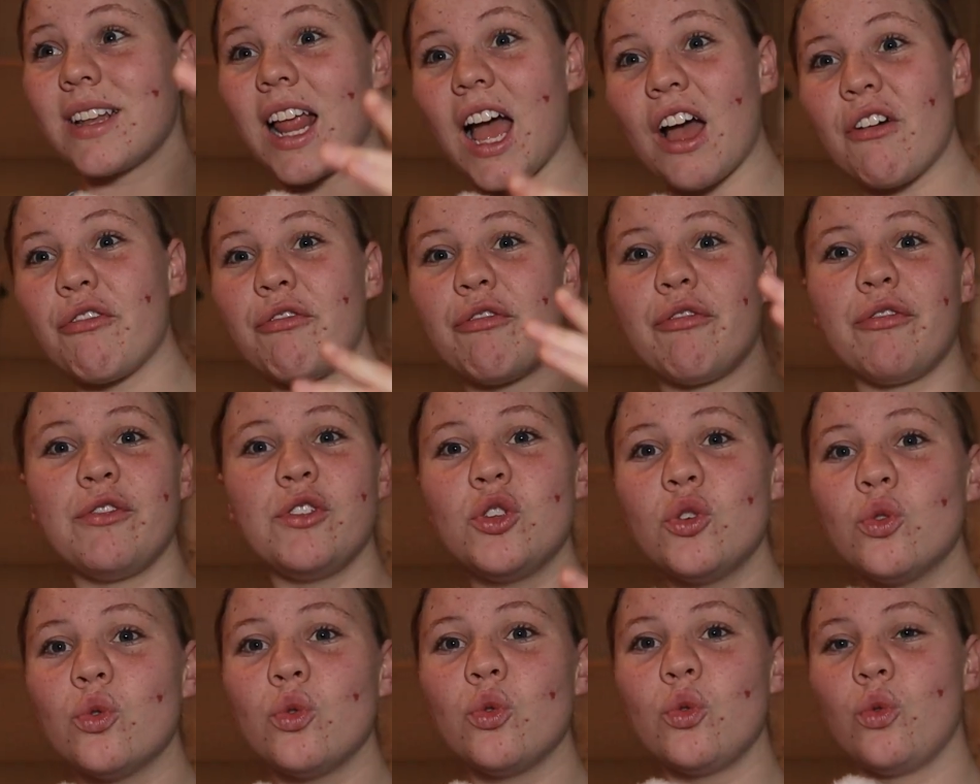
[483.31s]
a
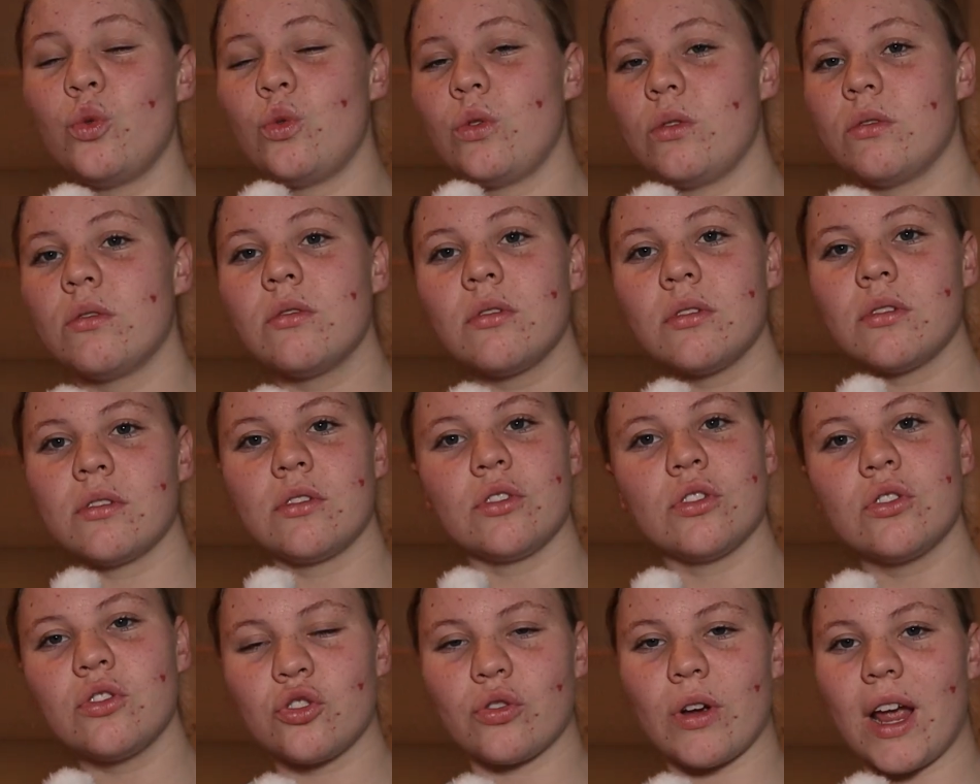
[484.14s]
few
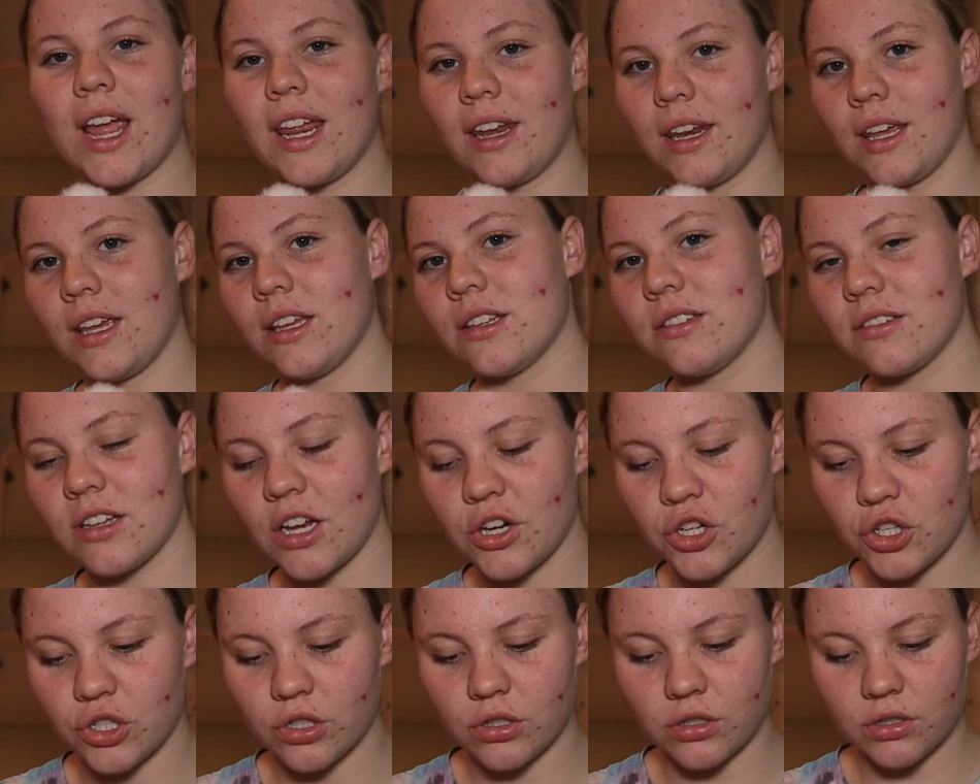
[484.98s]
training
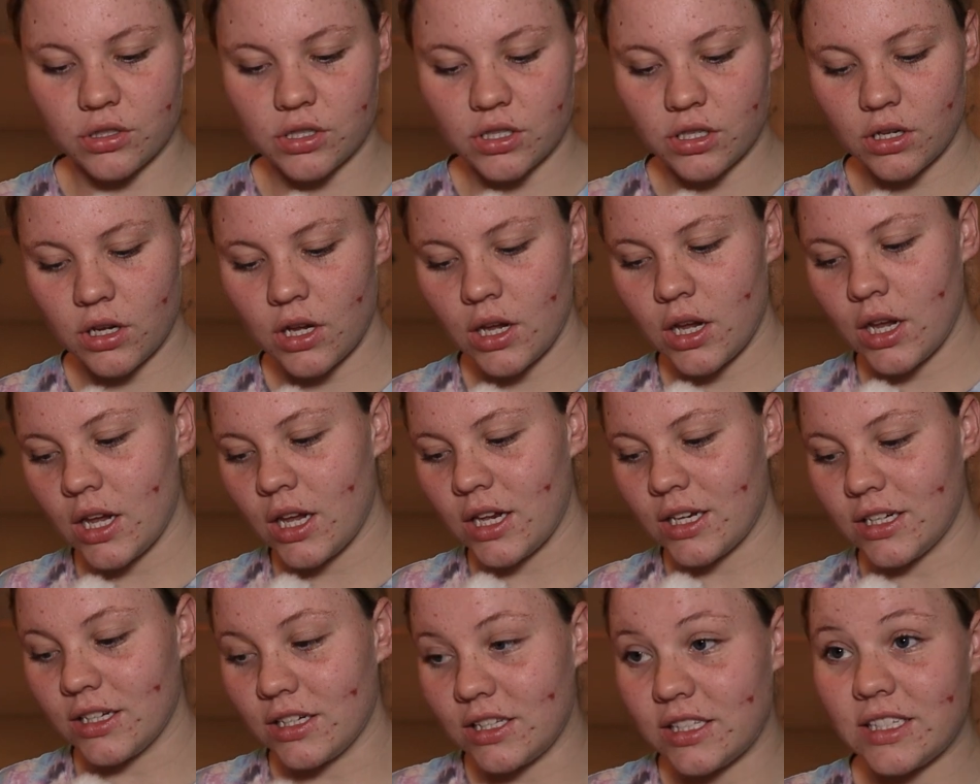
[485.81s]
sessions,
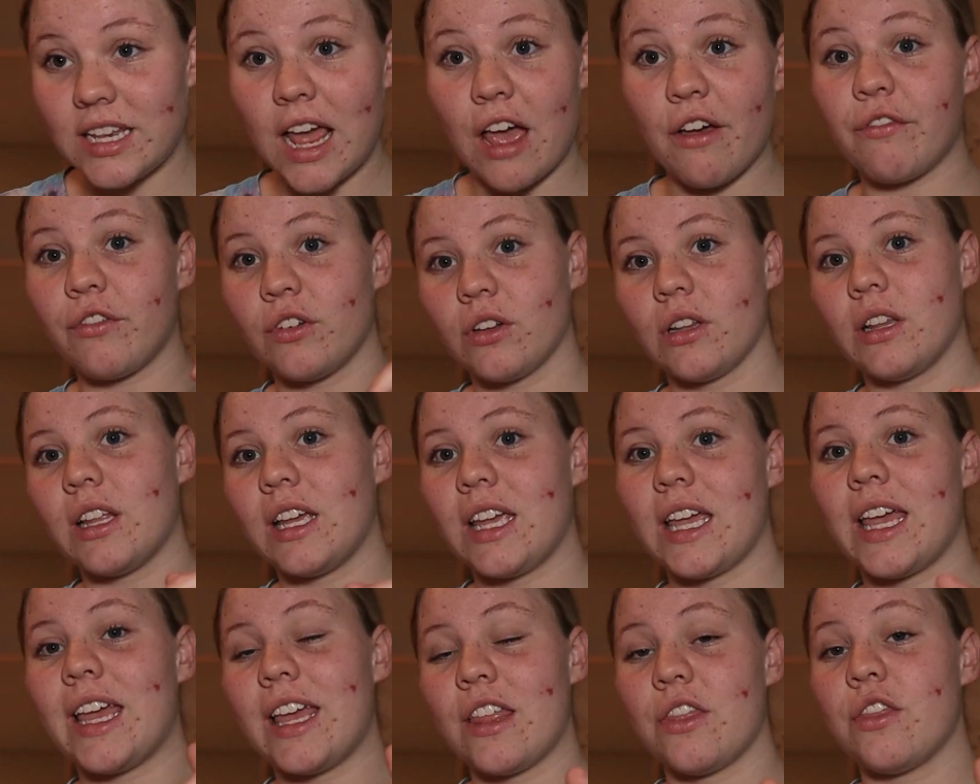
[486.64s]

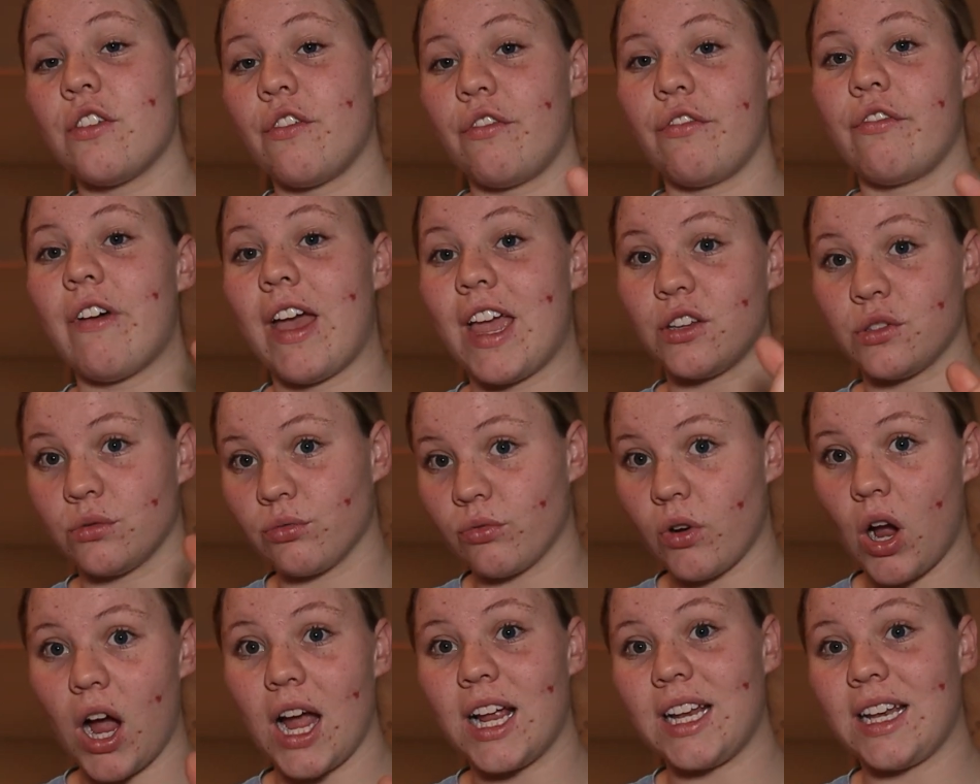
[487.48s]
definitely in the phase
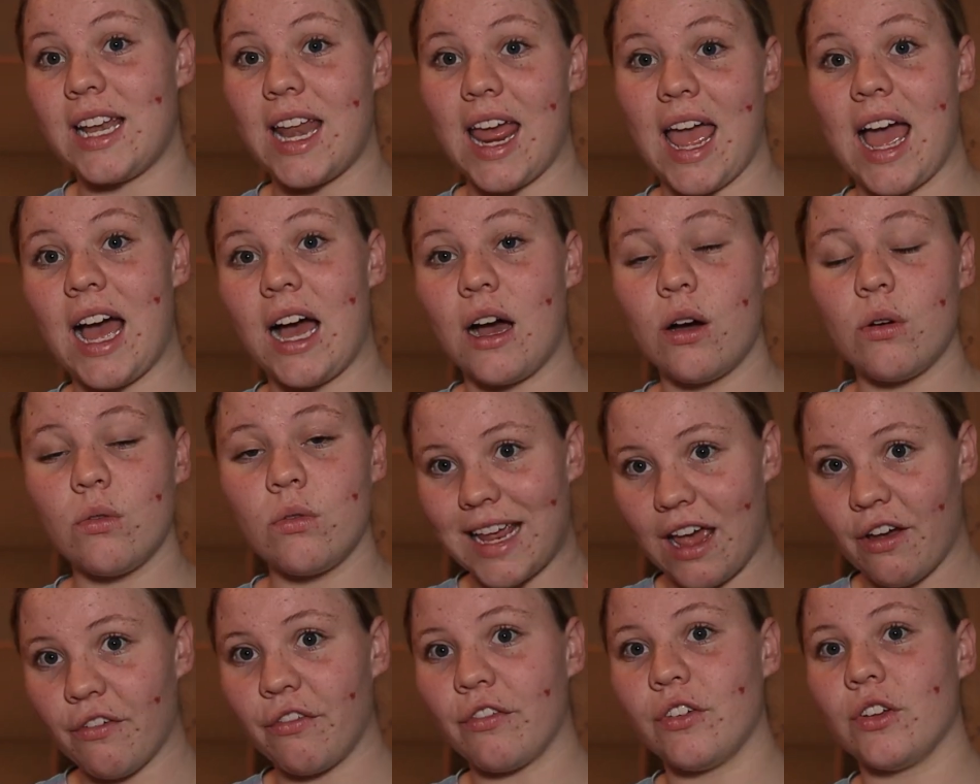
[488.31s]
right now,
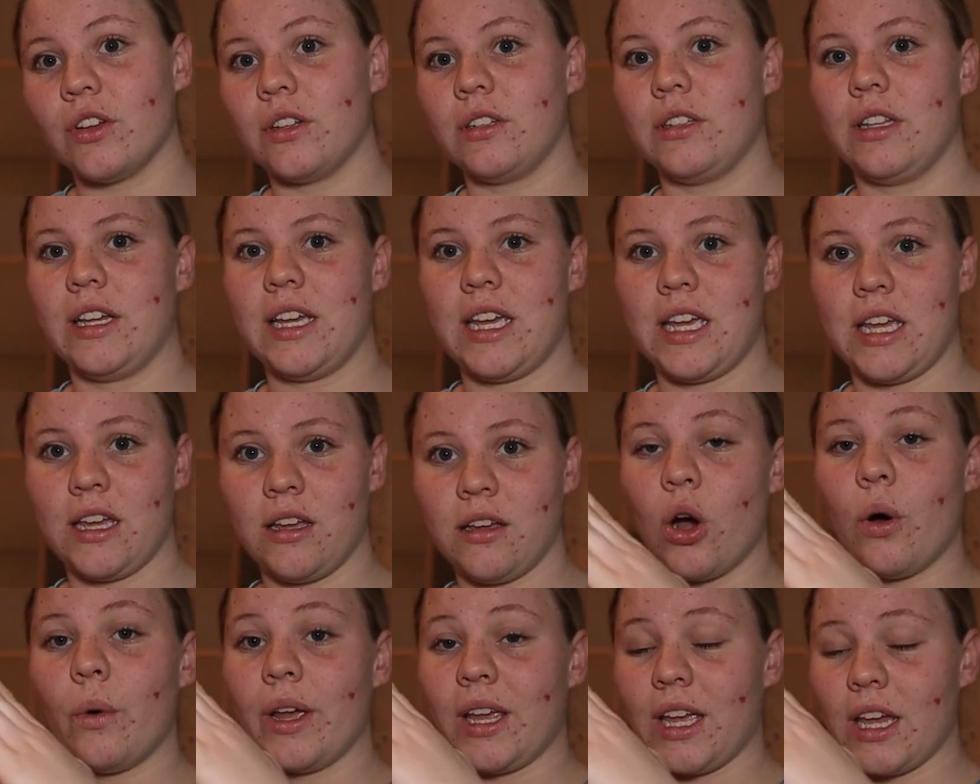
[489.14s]
definitely
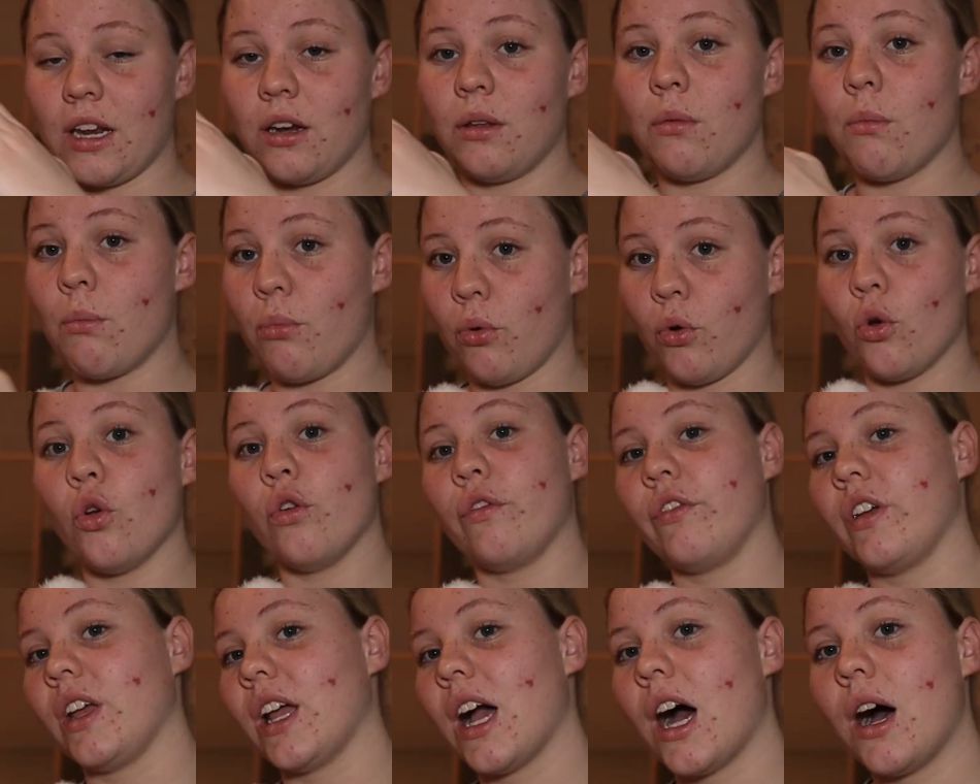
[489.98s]
going and
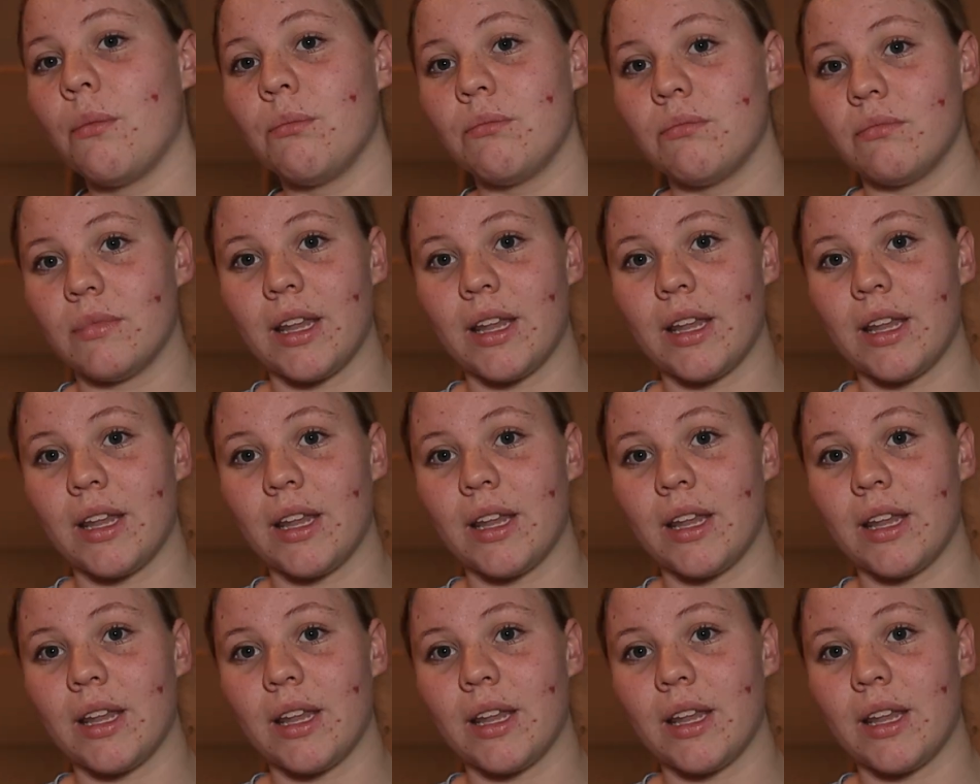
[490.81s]
improving up.